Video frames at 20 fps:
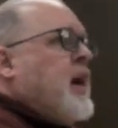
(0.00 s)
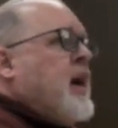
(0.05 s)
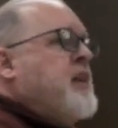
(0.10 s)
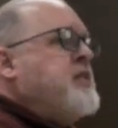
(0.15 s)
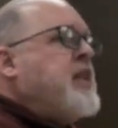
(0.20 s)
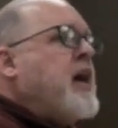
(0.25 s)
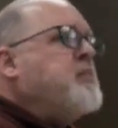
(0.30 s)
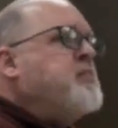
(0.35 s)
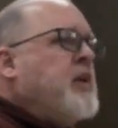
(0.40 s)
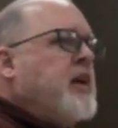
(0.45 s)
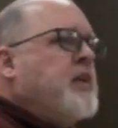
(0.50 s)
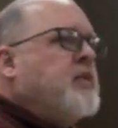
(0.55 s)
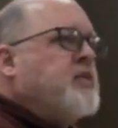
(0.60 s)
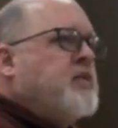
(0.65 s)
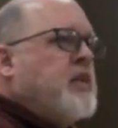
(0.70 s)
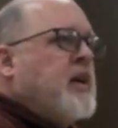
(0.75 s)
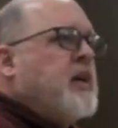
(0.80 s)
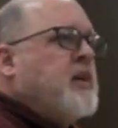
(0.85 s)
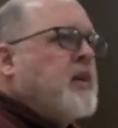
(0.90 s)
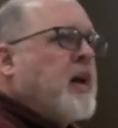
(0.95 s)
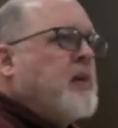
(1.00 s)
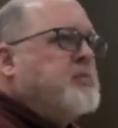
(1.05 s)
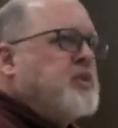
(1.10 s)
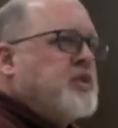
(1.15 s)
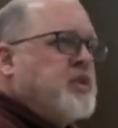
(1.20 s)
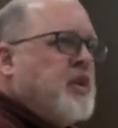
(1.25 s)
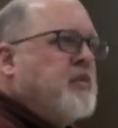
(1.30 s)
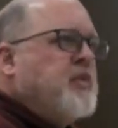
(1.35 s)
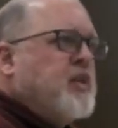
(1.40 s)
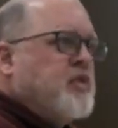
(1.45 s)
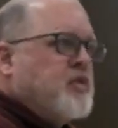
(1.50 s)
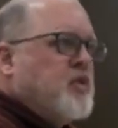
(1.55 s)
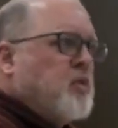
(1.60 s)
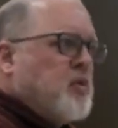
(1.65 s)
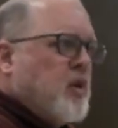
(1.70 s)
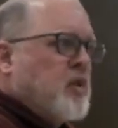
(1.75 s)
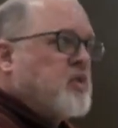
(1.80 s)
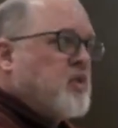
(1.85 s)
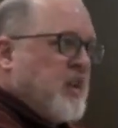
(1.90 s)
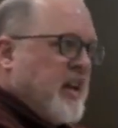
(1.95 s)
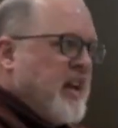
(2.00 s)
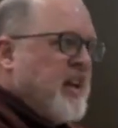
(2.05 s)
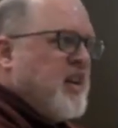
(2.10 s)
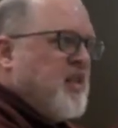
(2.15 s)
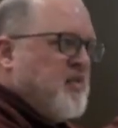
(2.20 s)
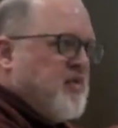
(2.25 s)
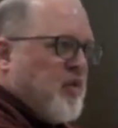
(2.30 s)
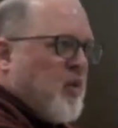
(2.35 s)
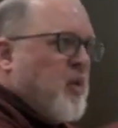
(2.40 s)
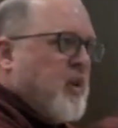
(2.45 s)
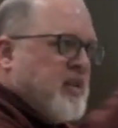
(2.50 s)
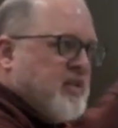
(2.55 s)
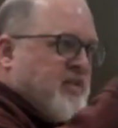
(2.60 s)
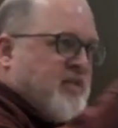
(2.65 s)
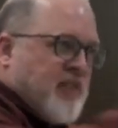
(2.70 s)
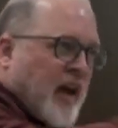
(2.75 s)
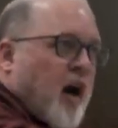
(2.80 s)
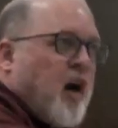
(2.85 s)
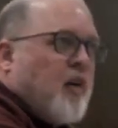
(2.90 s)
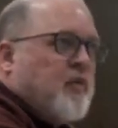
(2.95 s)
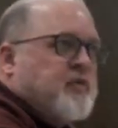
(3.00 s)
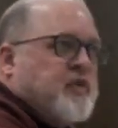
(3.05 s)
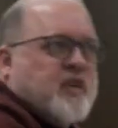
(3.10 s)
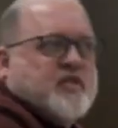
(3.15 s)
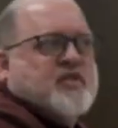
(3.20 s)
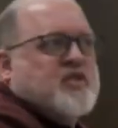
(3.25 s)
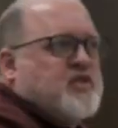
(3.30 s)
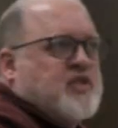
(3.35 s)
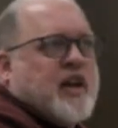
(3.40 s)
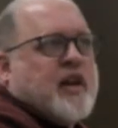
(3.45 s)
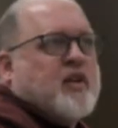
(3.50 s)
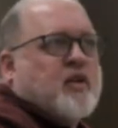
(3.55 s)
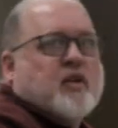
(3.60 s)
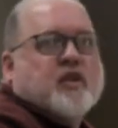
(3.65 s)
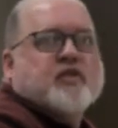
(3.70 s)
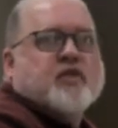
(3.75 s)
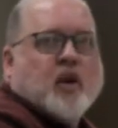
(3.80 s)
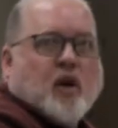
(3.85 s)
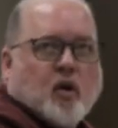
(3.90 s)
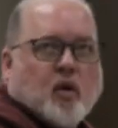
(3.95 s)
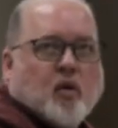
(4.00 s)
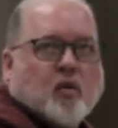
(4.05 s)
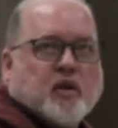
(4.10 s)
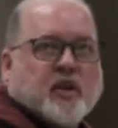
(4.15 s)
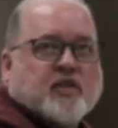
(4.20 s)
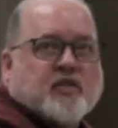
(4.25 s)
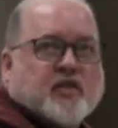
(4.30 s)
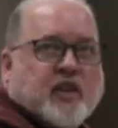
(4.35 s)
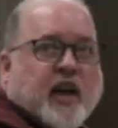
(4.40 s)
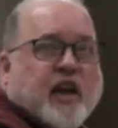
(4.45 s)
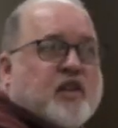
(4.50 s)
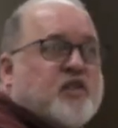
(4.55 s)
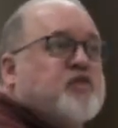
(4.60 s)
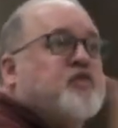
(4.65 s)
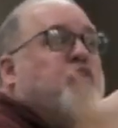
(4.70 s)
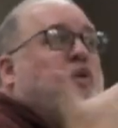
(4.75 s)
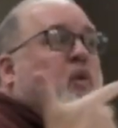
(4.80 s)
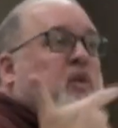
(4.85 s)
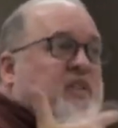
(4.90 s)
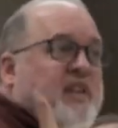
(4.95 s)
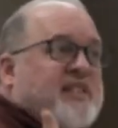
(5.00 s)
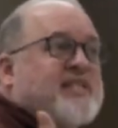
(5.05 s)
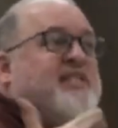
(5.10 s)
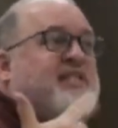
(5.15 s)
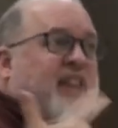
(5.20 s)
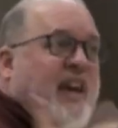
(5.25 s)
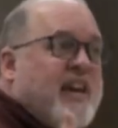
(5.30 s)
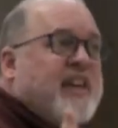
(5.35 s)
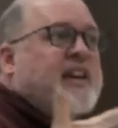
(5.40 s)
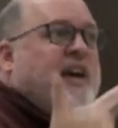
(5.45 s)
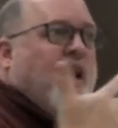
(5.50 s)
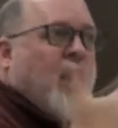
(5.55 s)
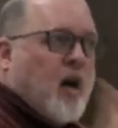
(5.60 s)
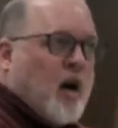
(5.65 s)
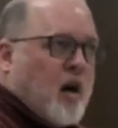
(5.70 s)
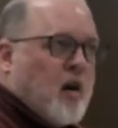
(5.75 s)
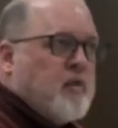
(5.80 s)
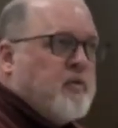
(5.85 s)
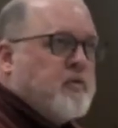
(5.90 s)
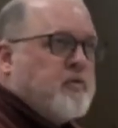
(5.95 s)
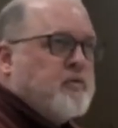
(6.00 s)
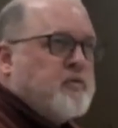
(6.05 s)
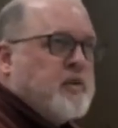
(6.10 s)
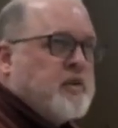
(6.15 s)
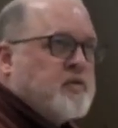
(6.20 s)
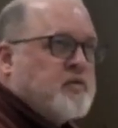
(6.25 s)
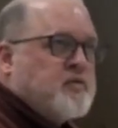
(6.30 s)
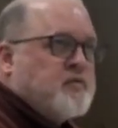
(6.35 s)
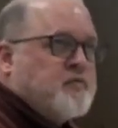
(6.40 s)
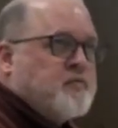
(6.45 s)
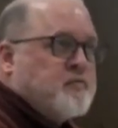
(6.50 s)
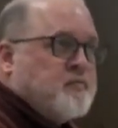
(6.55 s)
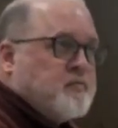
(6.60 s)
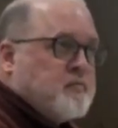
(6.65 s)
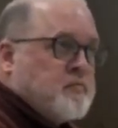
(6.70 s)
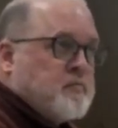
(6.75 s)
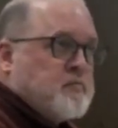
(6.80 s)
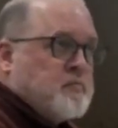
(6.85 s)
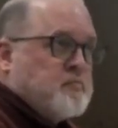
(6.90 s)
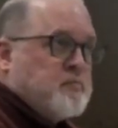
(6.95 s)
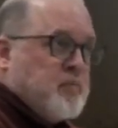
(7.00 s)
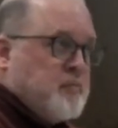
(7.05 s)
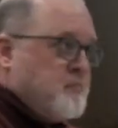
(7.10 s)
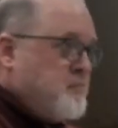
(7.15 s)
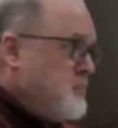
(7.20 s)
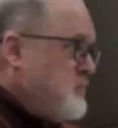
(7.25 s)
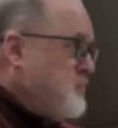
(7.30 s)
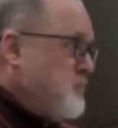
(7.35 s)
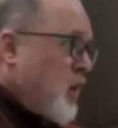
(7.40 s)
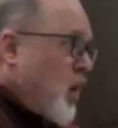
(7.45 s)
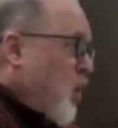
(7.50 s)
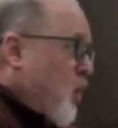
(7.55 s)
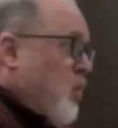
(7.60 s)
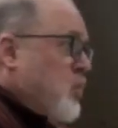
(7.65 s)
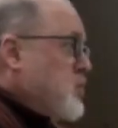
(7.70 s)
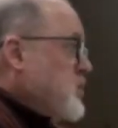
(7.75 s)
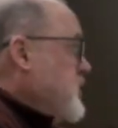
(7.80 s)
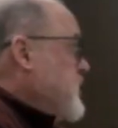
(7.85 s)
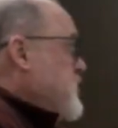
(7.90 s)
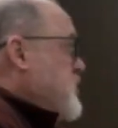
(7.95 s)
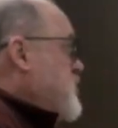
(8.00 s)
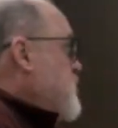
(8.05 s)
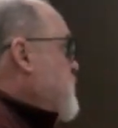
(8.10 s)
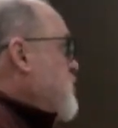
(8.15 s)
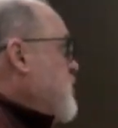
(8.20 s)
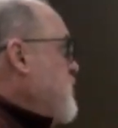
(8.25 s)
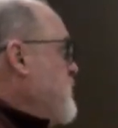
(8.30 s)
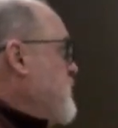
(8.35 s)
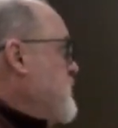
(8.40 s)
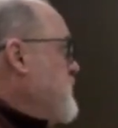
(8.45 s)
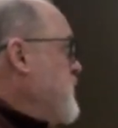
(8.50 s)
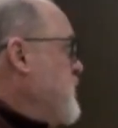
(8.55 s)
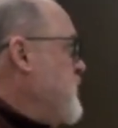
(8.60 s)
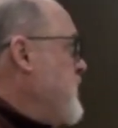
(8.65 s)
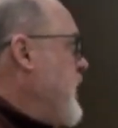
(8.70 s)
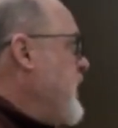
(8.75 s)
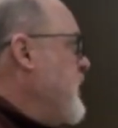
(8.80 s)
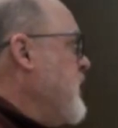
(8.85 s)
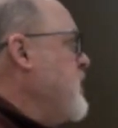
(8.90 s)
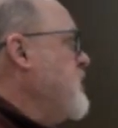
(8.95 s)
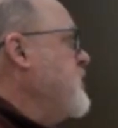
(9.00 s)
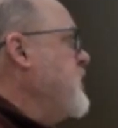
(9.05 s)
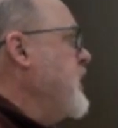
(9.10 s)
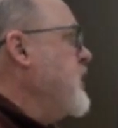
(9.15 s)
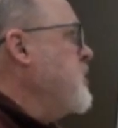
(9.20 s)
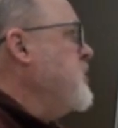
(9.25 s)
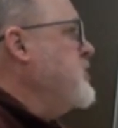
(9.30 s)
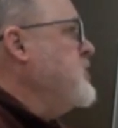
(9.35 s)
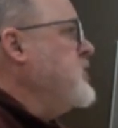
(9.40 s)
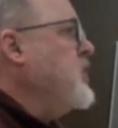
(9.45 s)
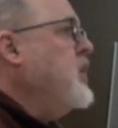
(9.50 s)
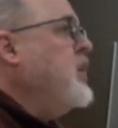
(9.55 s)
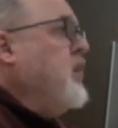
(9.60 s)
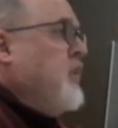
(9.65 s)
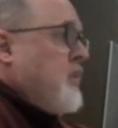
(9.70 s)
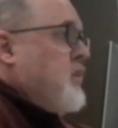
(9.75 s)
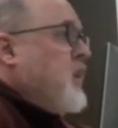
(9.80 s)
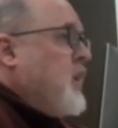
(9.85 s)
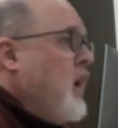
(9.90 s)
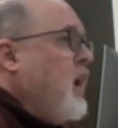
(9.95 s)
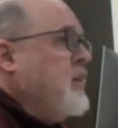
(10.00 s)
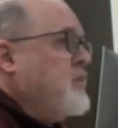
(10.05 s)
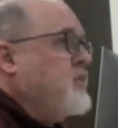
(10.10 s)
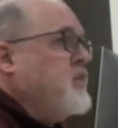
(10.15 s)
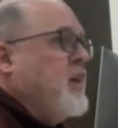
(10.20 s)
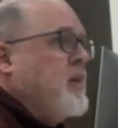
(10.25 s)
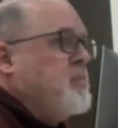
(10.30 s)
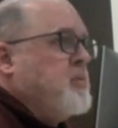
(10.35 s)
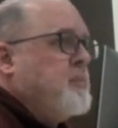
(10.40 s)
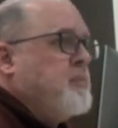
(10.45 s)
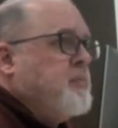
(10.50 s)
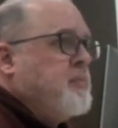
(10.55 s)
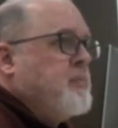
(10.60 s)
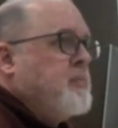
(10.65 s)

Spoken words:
And that means that objectivity is no longer in and for itself, doesn't stand on its own. It stands for the sake of, it's beholden to, use that kind of language, the concept.